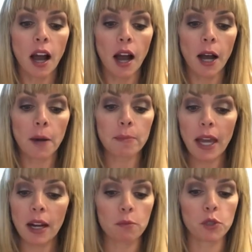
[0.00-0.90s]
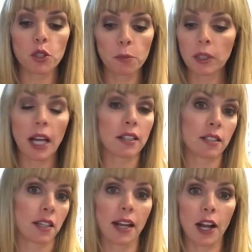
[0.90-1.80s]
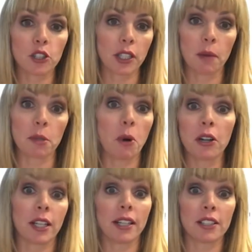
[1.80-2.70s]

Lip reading: And I'm super glad to see it actually come to market.